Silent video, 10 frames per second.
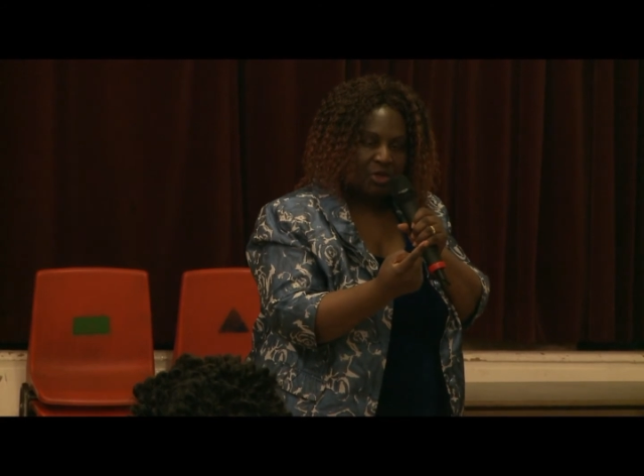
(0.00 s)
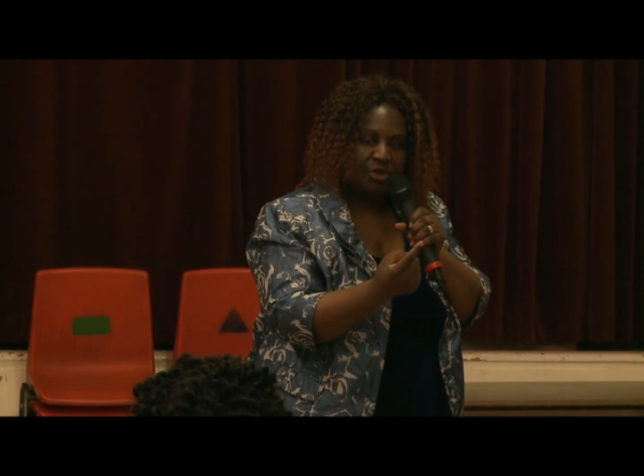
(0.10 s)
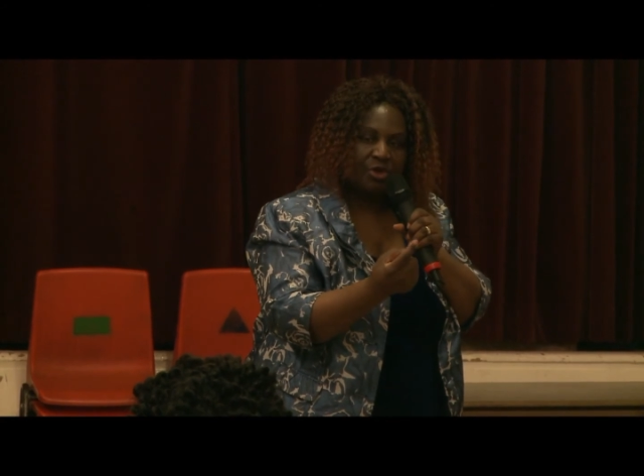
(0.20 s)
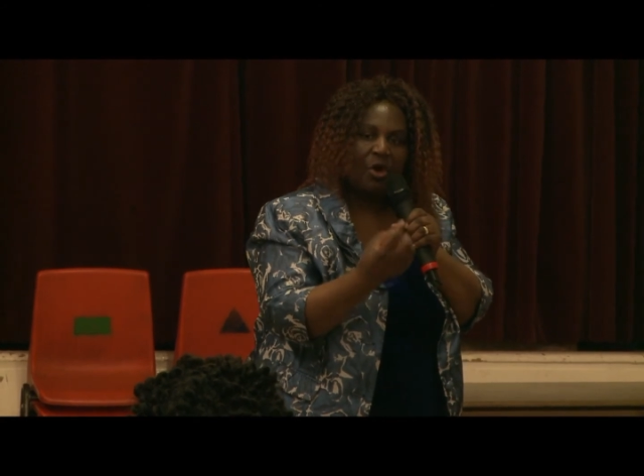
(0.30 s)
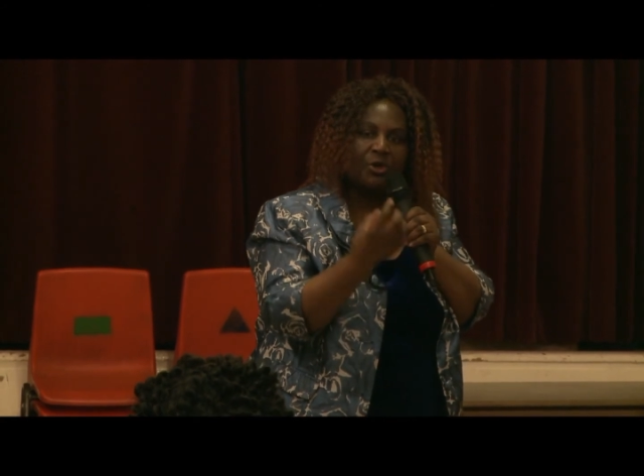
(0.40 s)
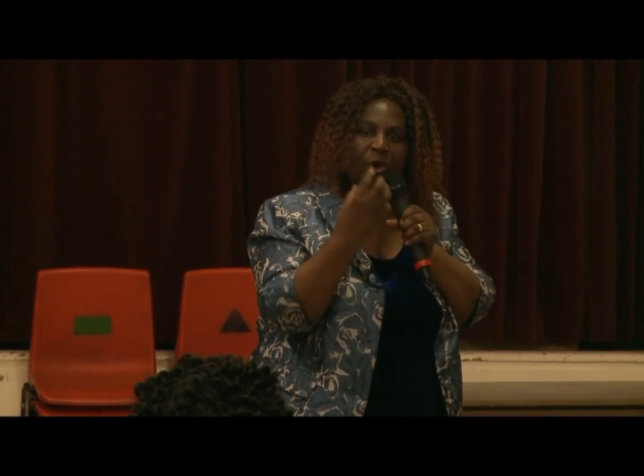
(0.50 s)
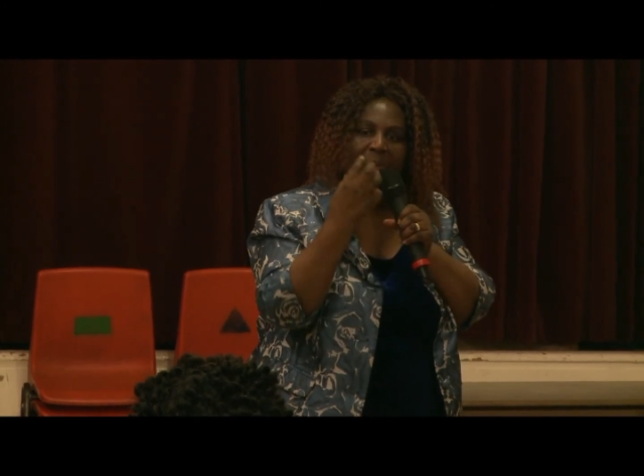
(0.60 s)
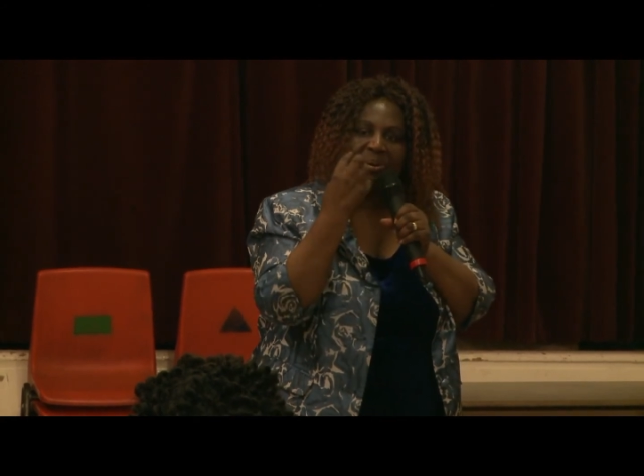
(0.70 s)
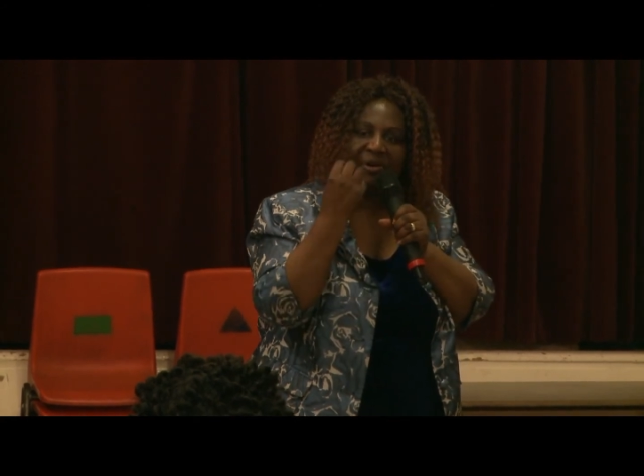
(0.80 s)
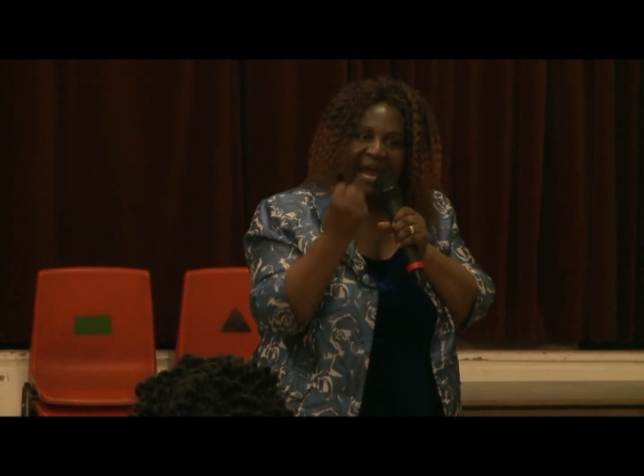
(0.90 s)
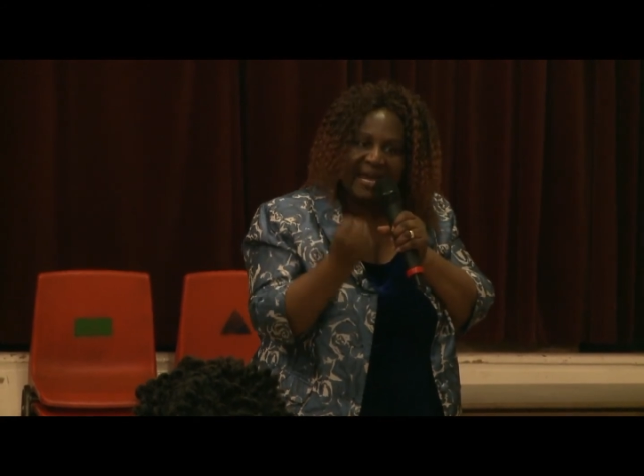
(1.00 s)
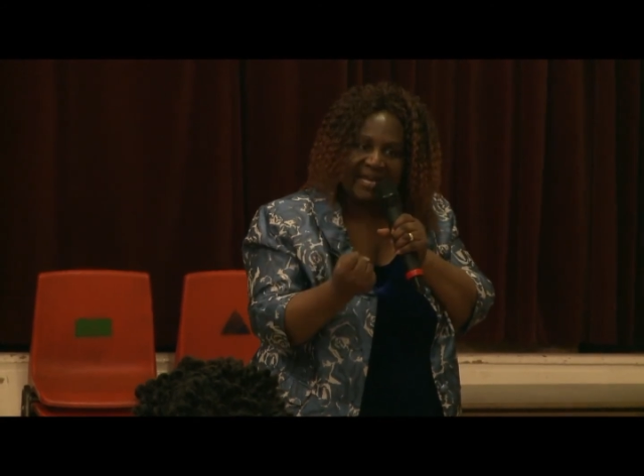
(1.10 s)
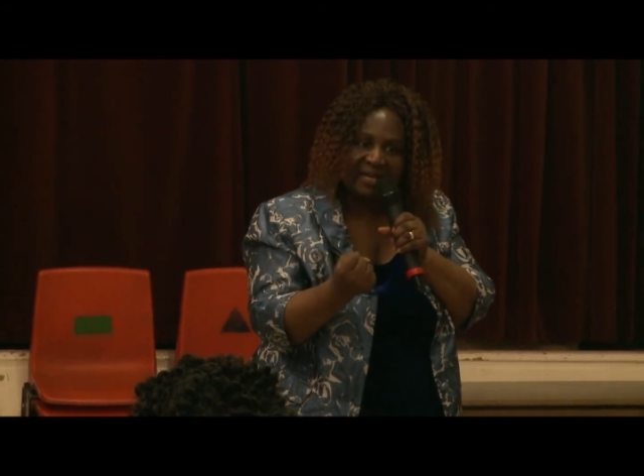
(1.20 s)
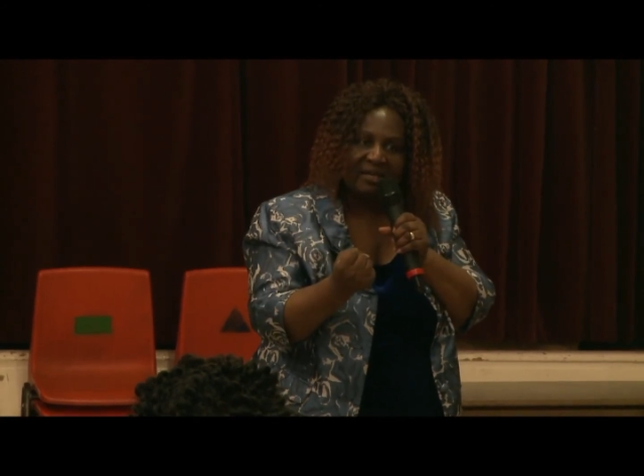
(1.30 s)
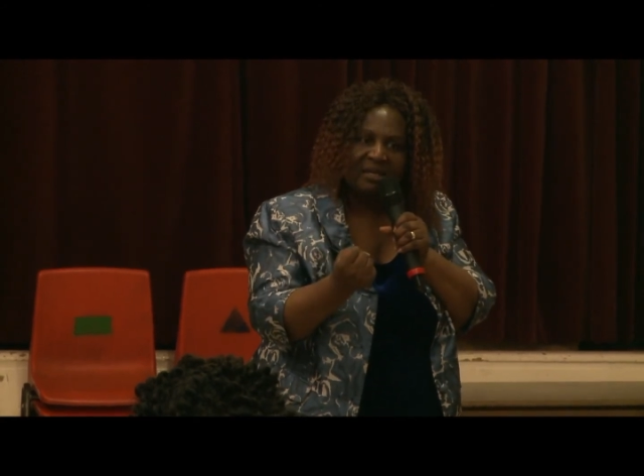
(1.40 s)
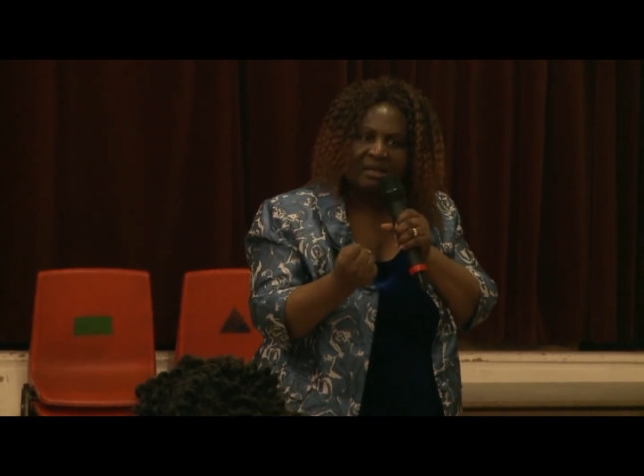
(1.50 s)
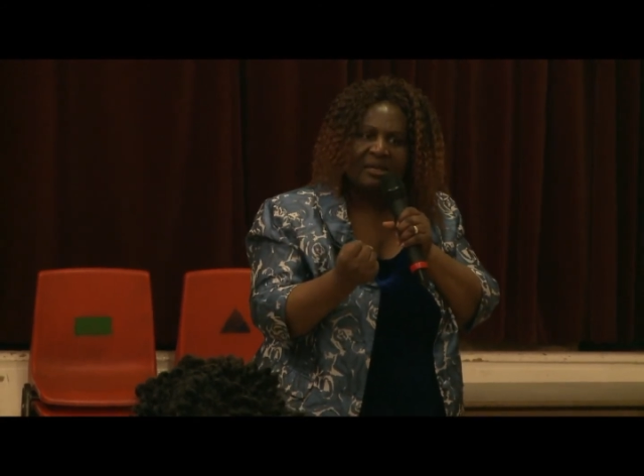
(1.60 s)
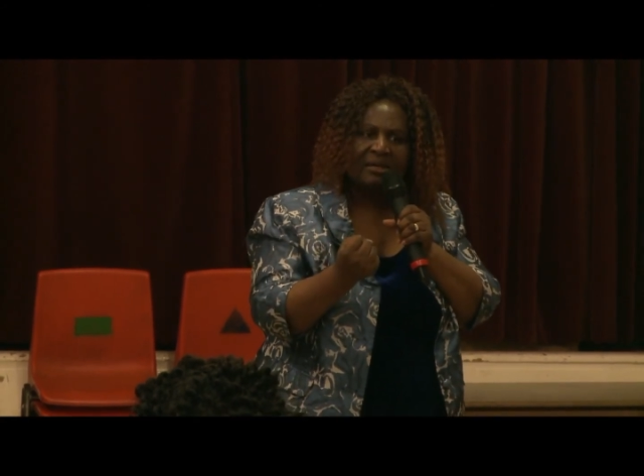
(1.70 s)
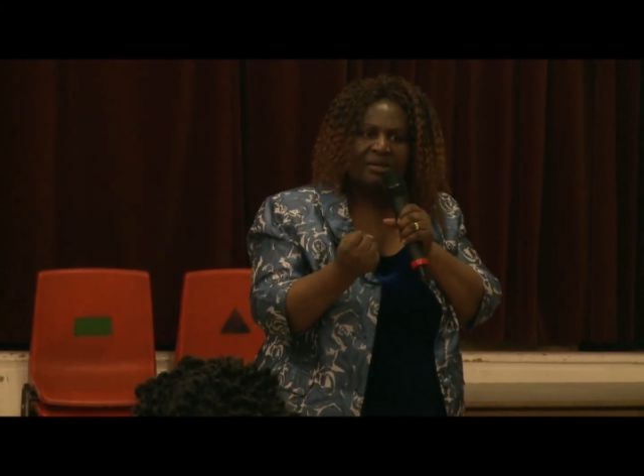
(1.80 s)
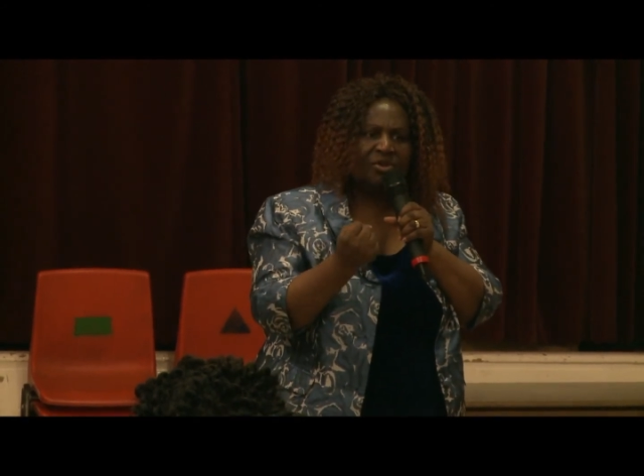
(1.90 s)
You know, you are praying.
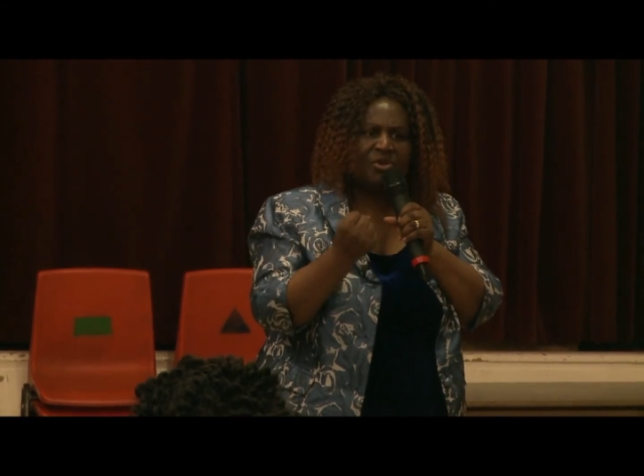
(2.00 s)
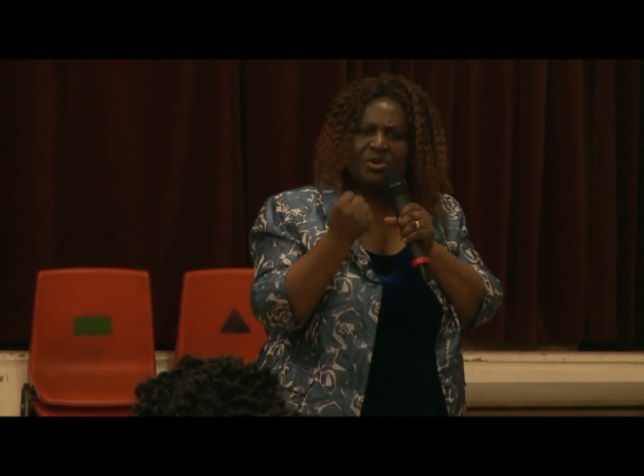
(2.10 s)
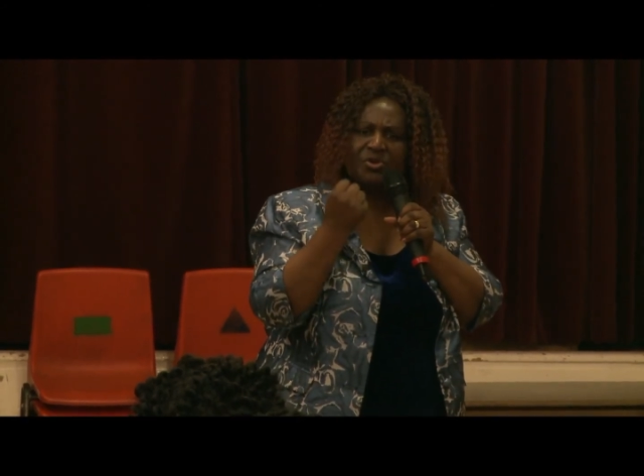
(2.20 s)
You know,